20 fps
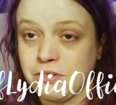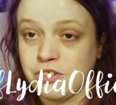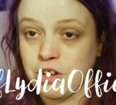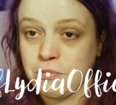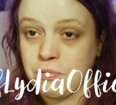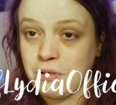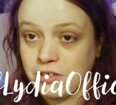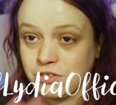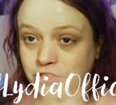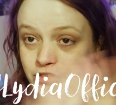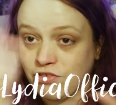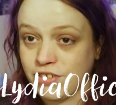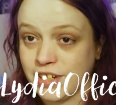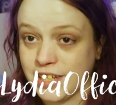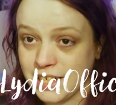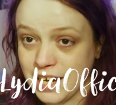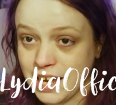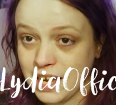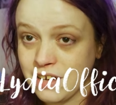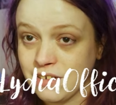which I'll put on
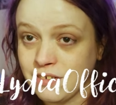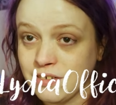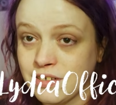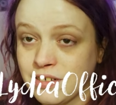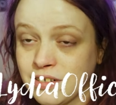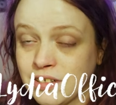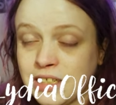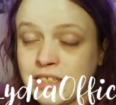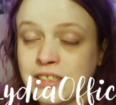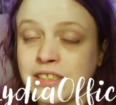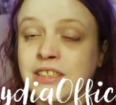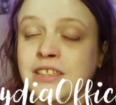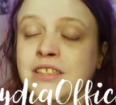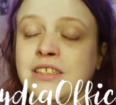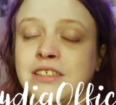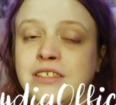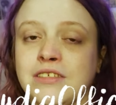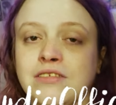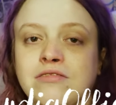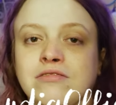screen now.
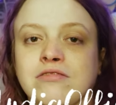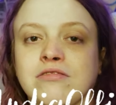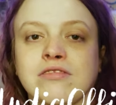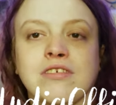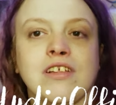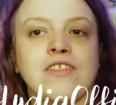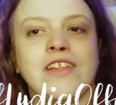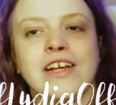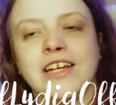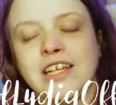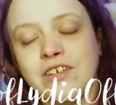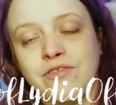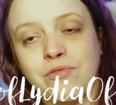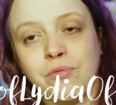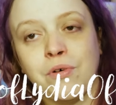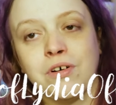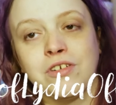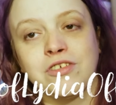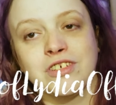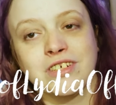Thank you for
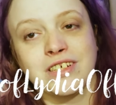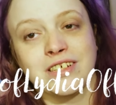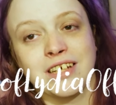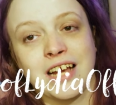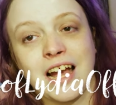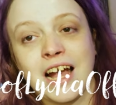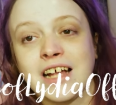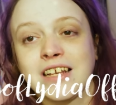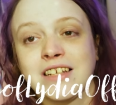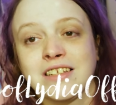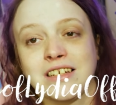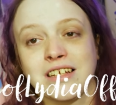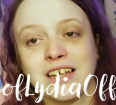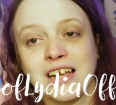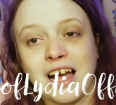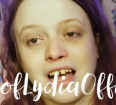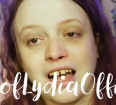watching and